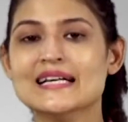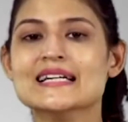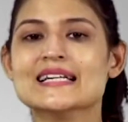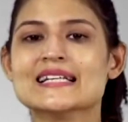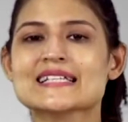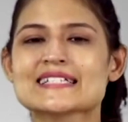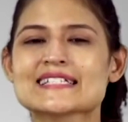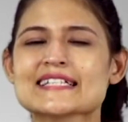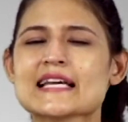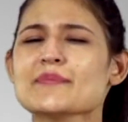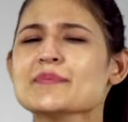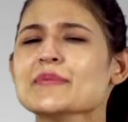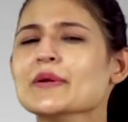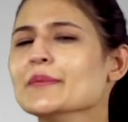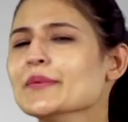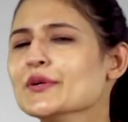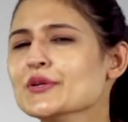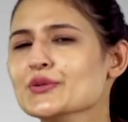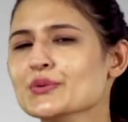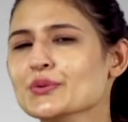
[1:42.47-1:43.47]
Step
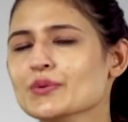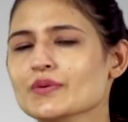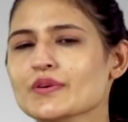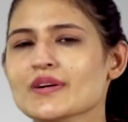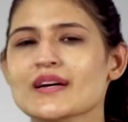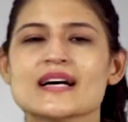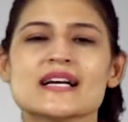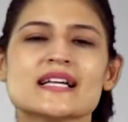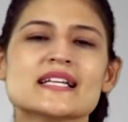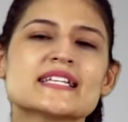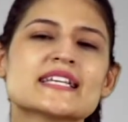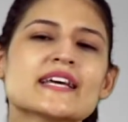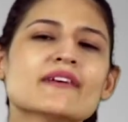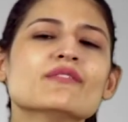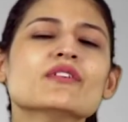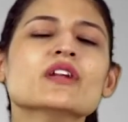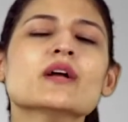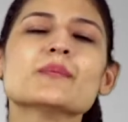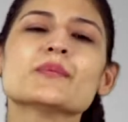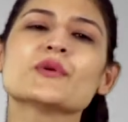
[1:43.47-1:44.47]
number 2,
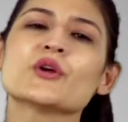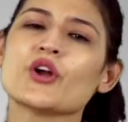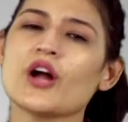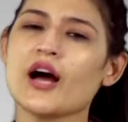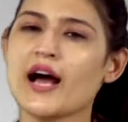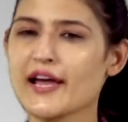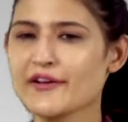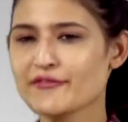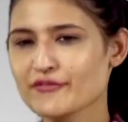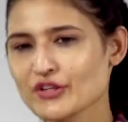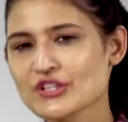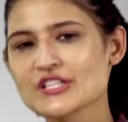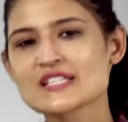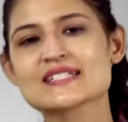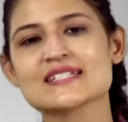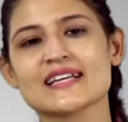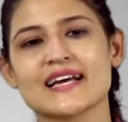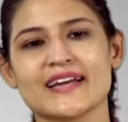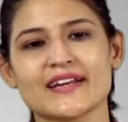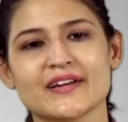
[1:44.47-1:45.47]
develop your eye for
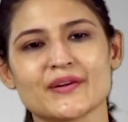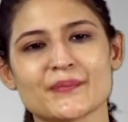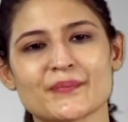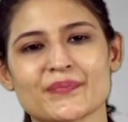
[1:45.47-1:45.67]
design.